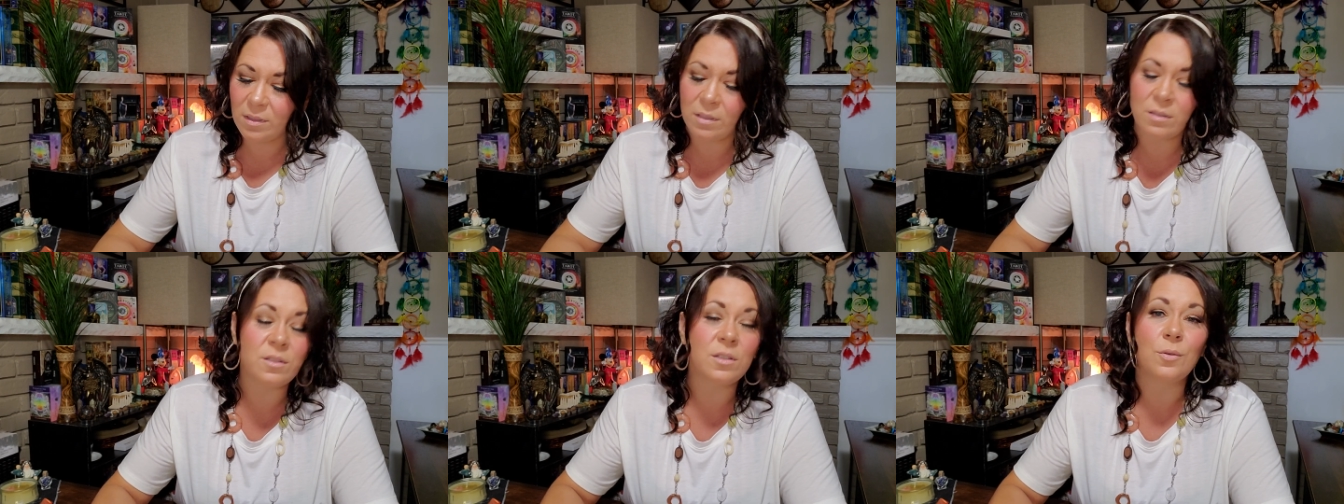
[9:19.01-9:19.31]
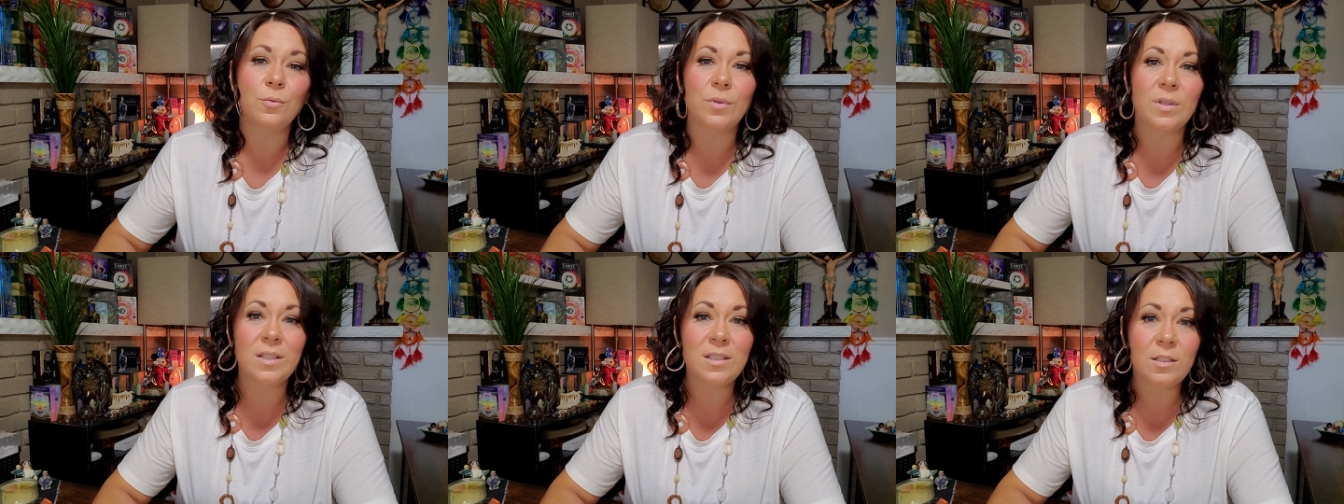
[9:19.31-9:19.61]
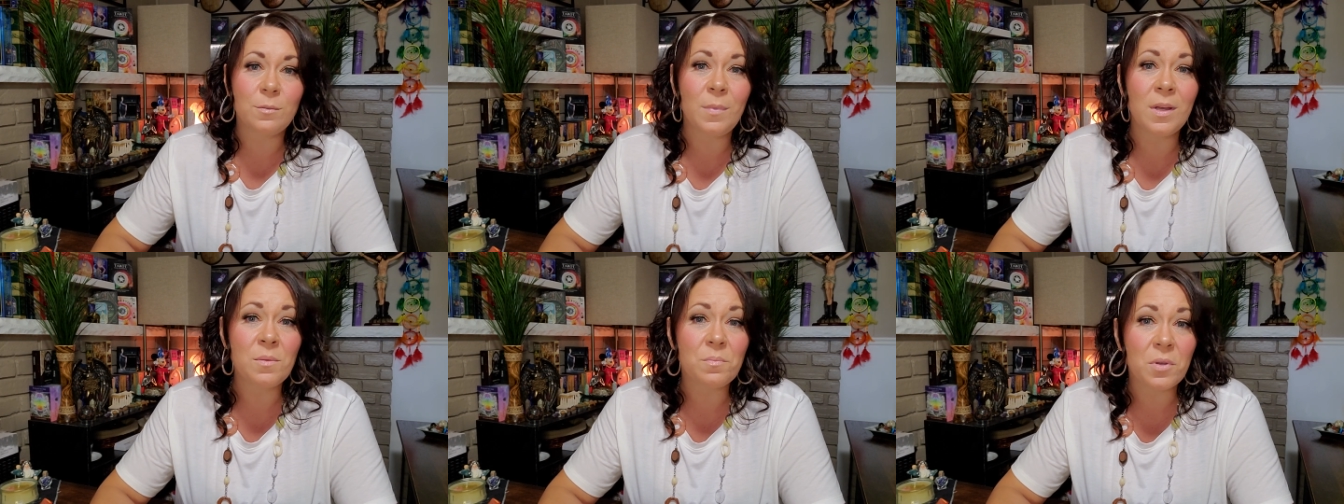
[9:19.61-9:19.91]
And so
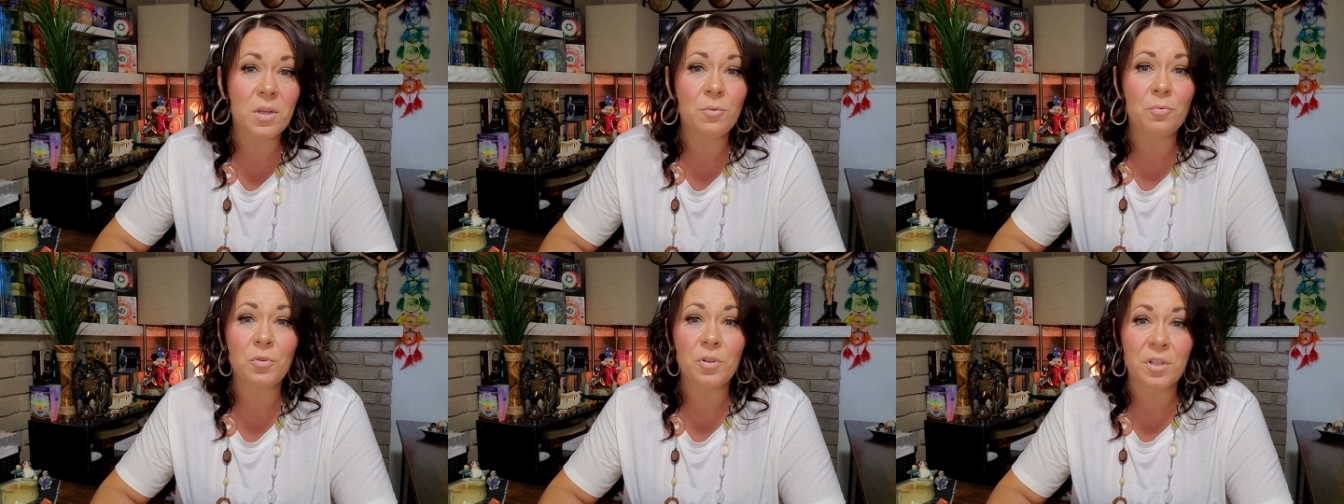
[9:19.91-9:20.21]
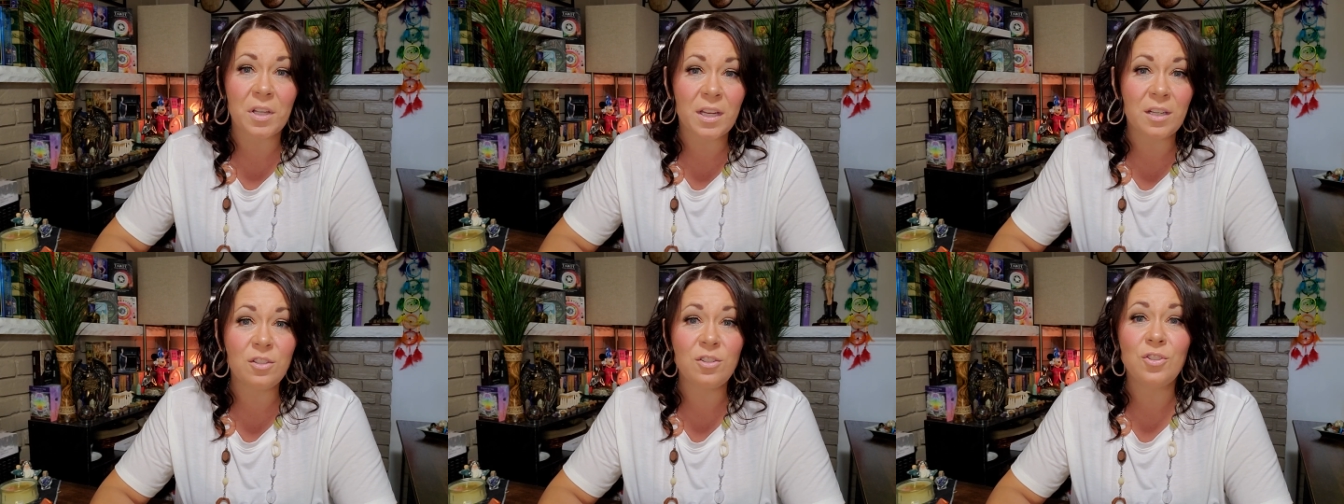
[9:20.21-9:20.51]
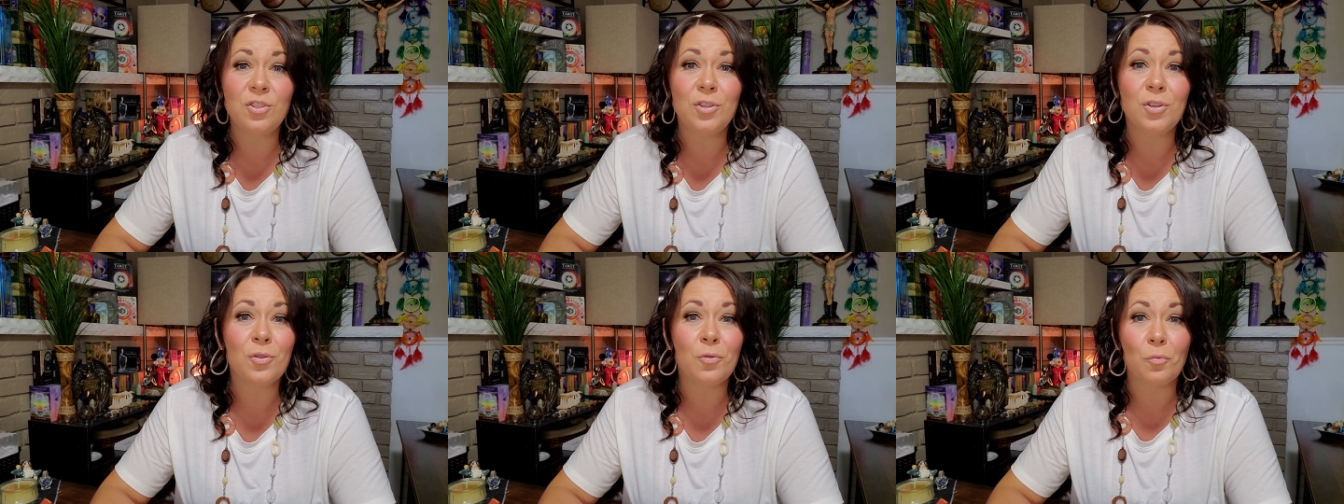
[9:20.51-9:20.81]
this might be related
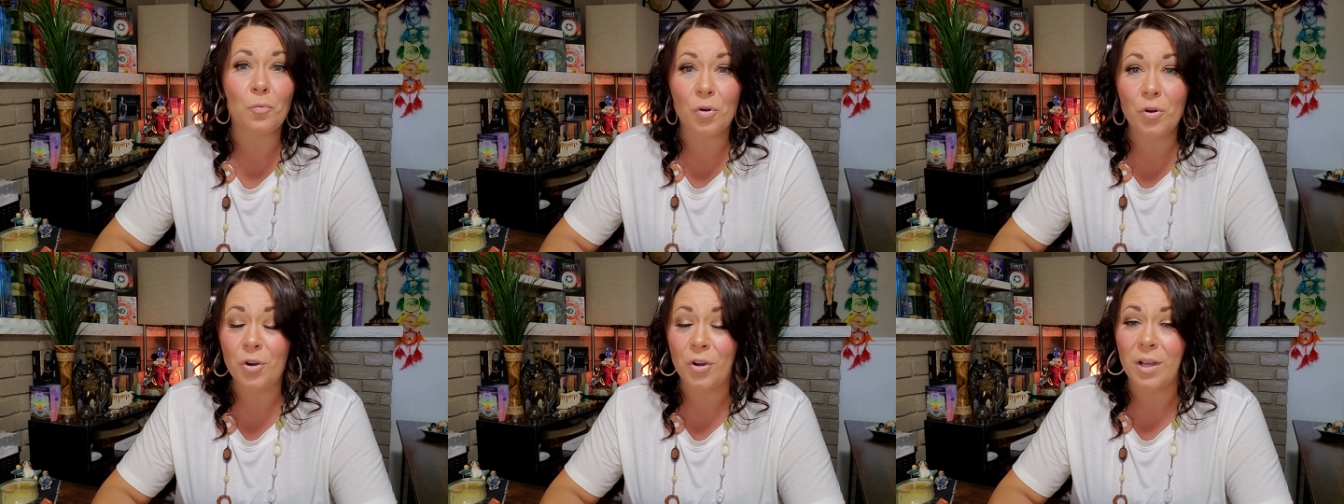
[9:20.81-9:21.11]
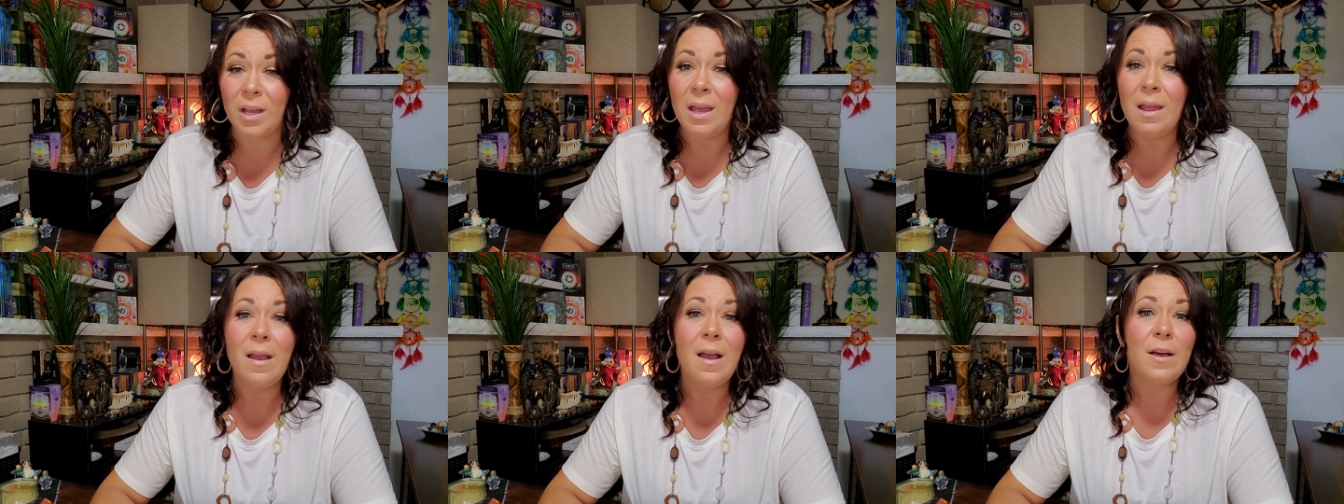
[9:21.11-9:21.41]
to your work.